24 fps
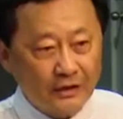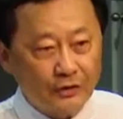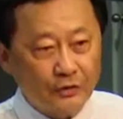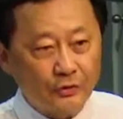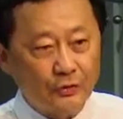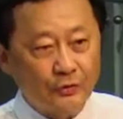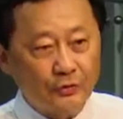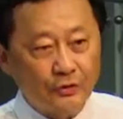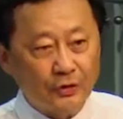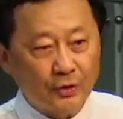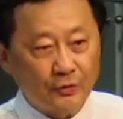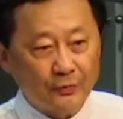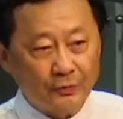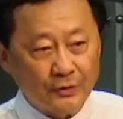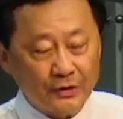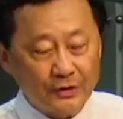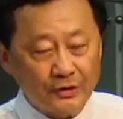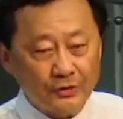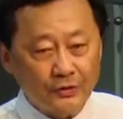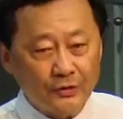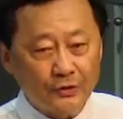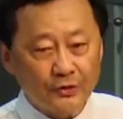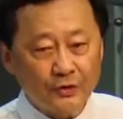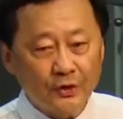to do your
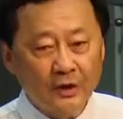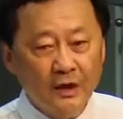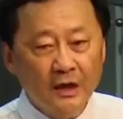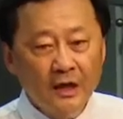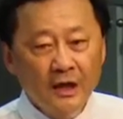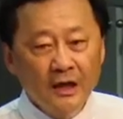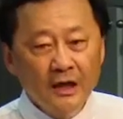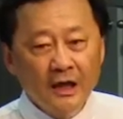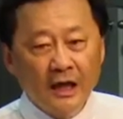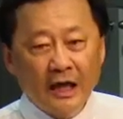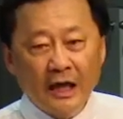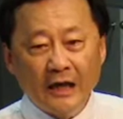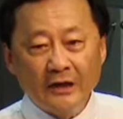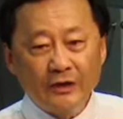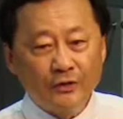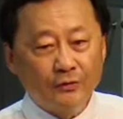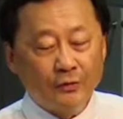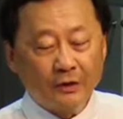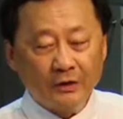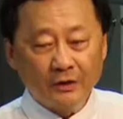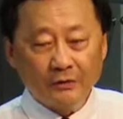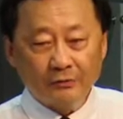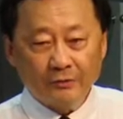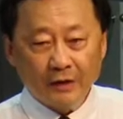research, and you
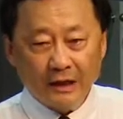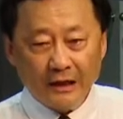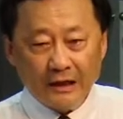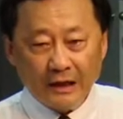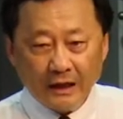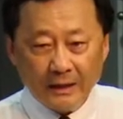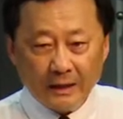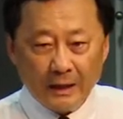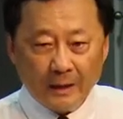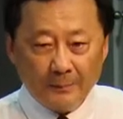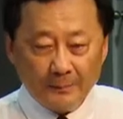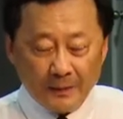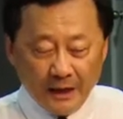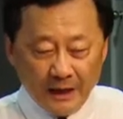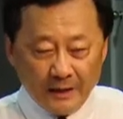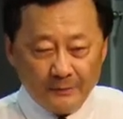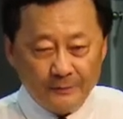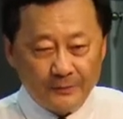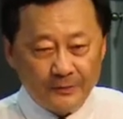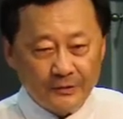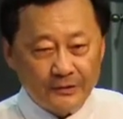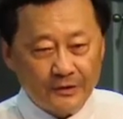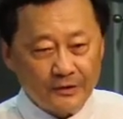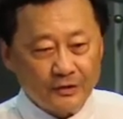want to write
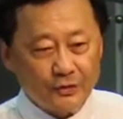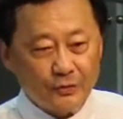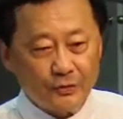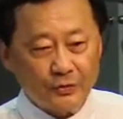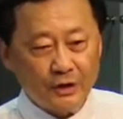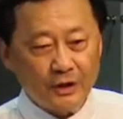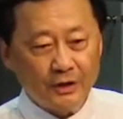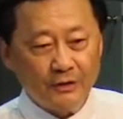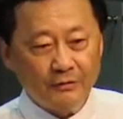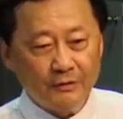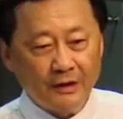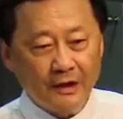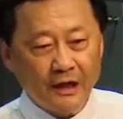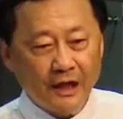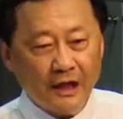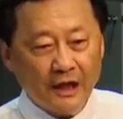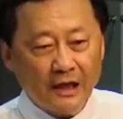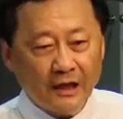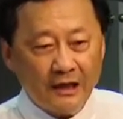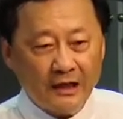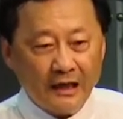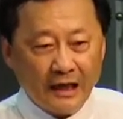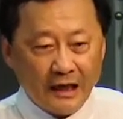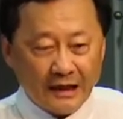papers to generate
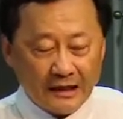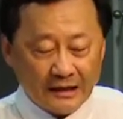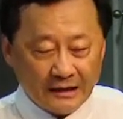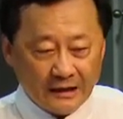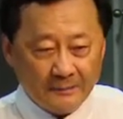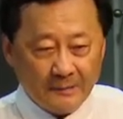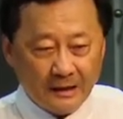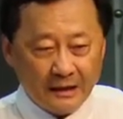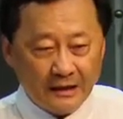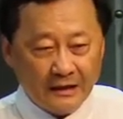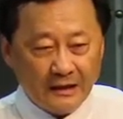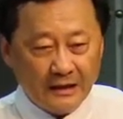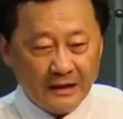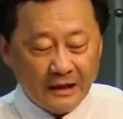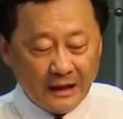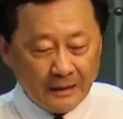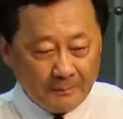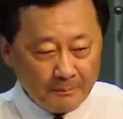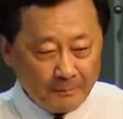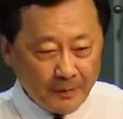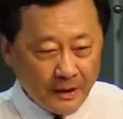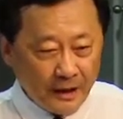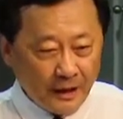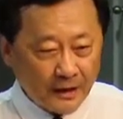high academic
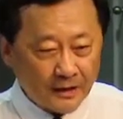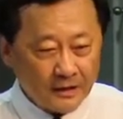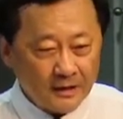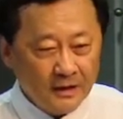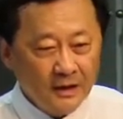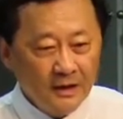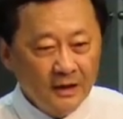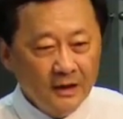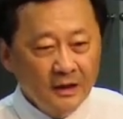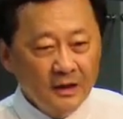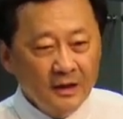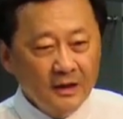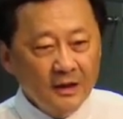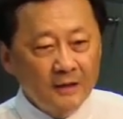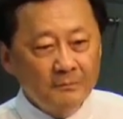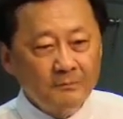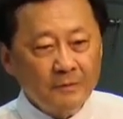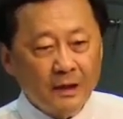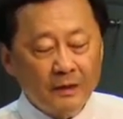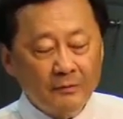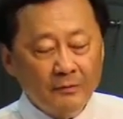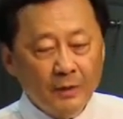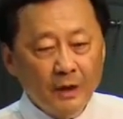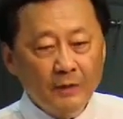impact.
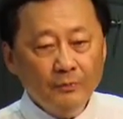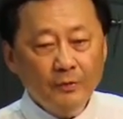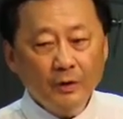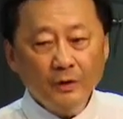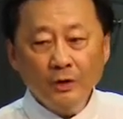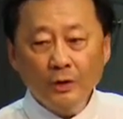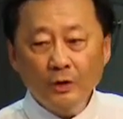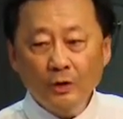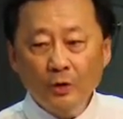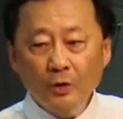But we want to